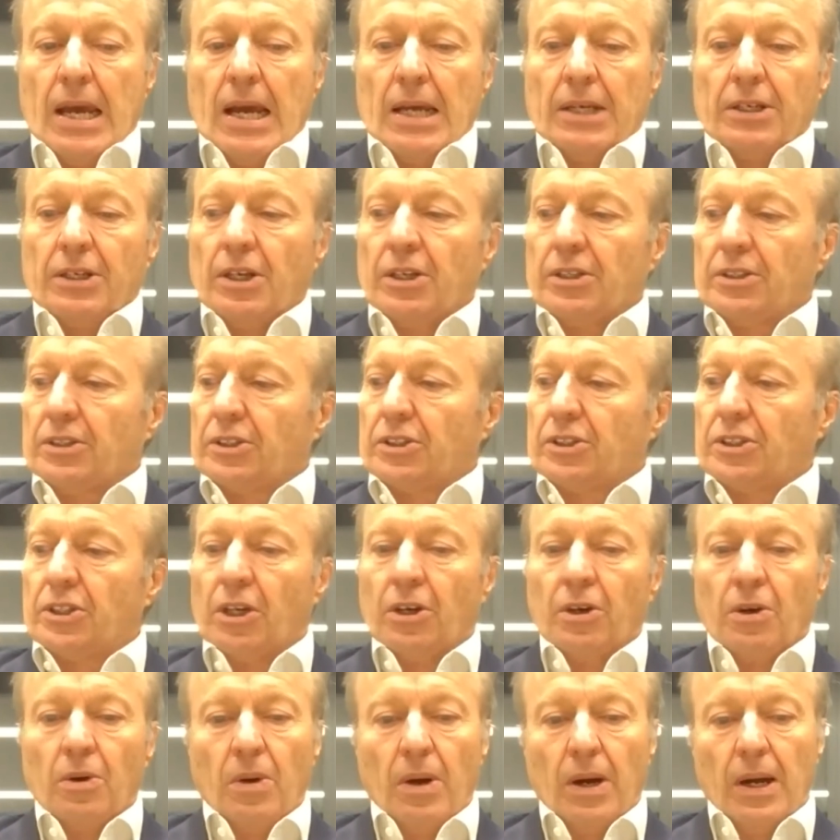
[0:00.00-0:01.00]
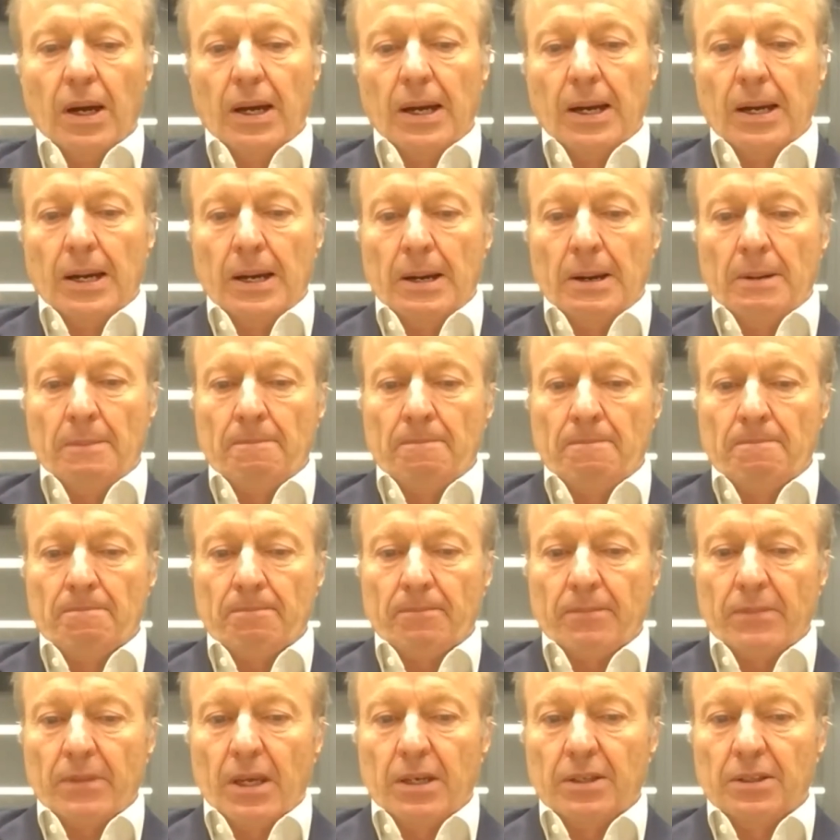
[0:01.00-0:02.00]
Now, so
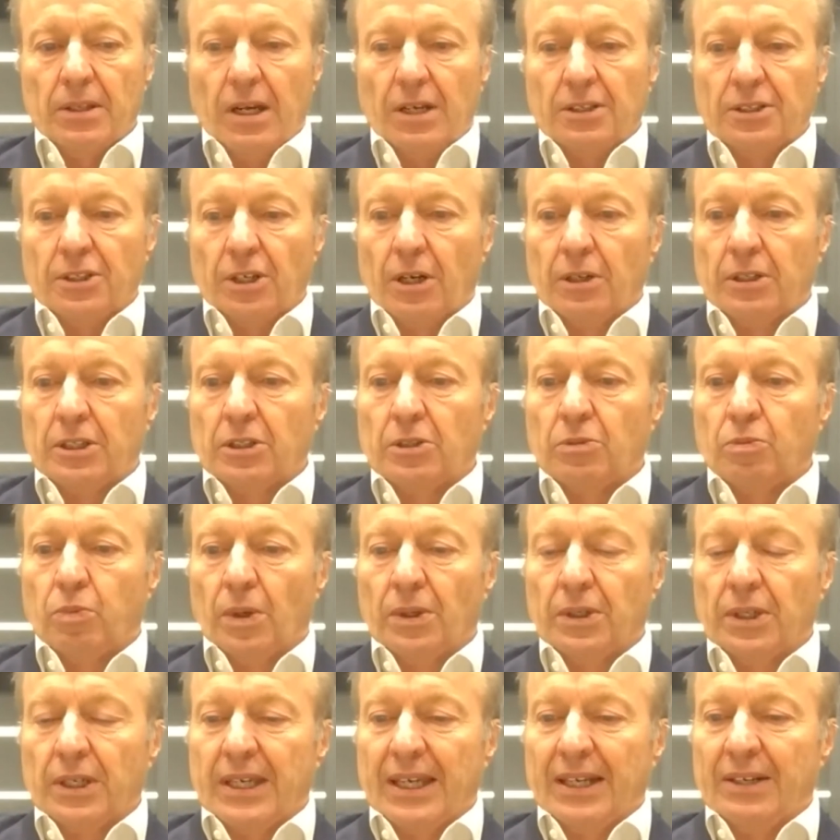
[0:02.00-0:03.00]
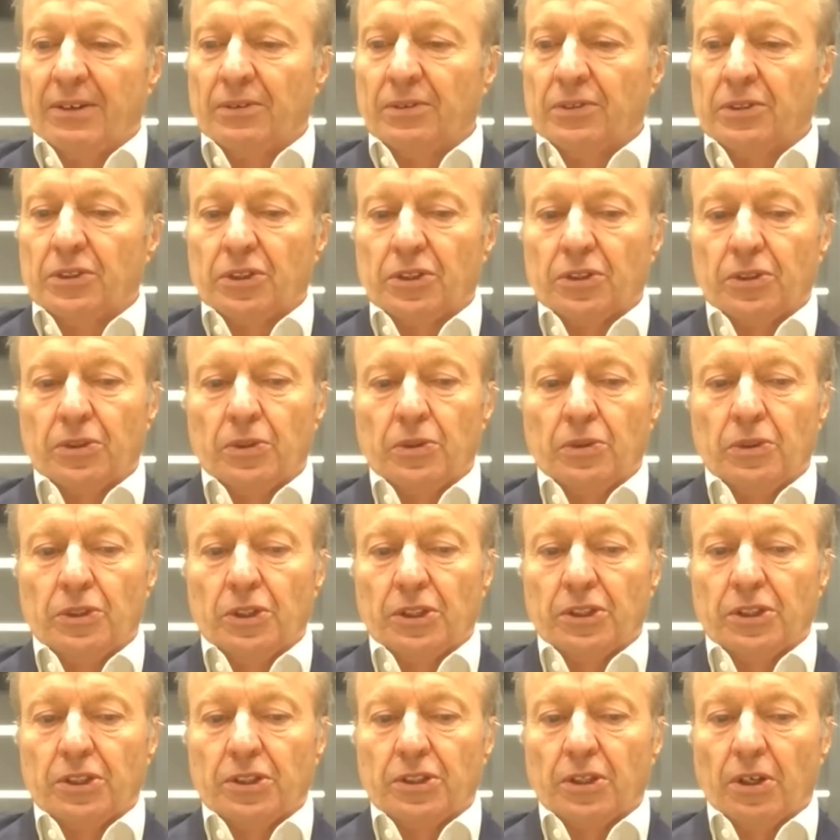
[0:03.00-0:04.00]
I just want to get on to
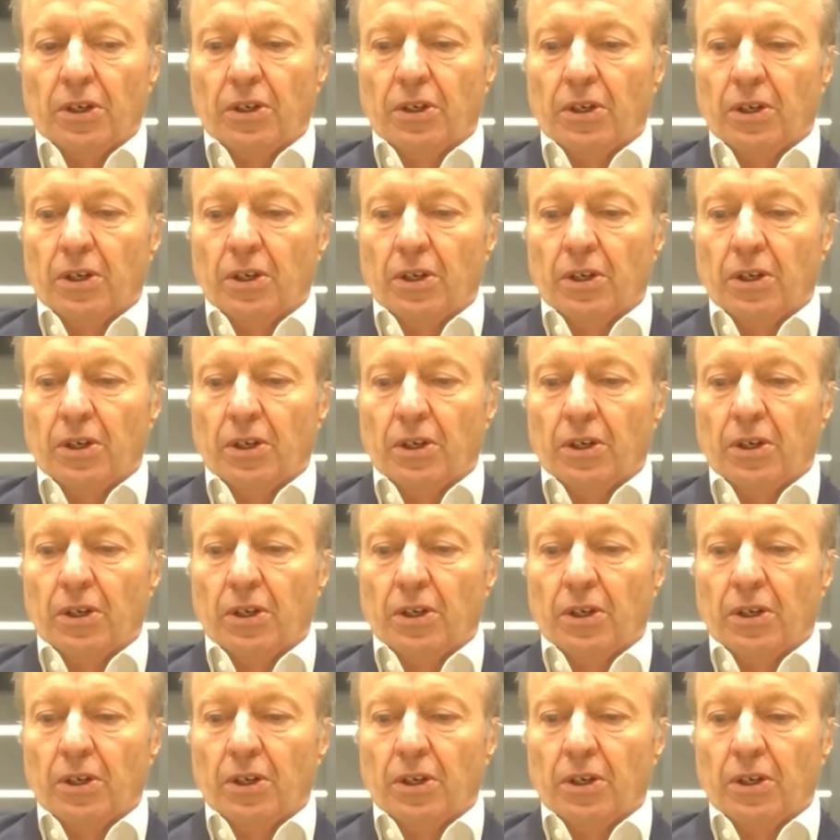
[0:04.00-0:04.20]
just